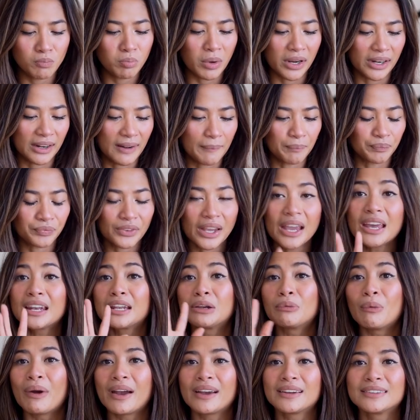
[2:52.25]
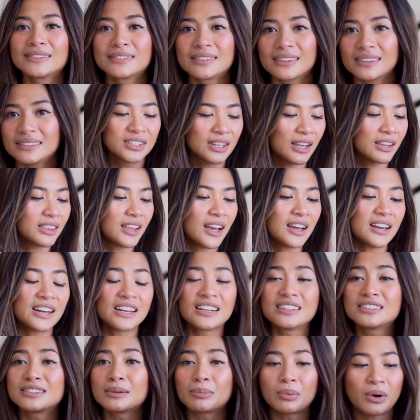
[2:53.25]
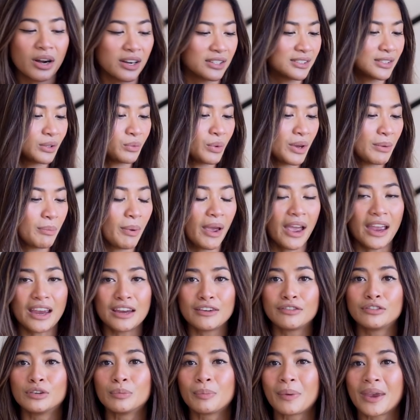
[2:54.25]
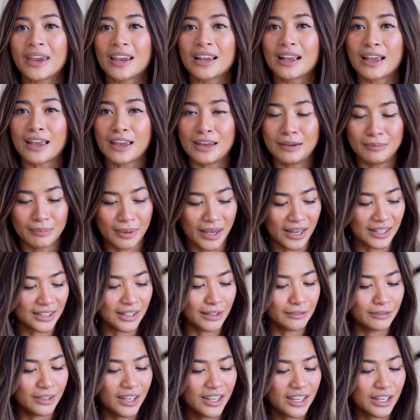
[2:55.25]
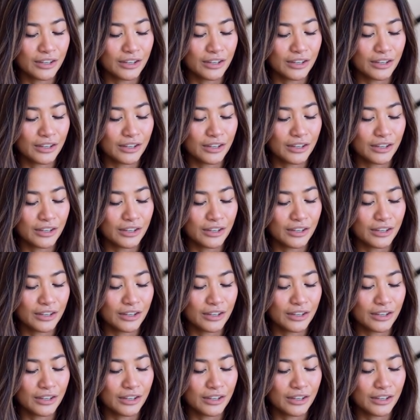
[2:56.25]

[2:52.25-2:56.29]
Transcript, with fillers: But anyways, that is the price that we pay for being a handbag lover.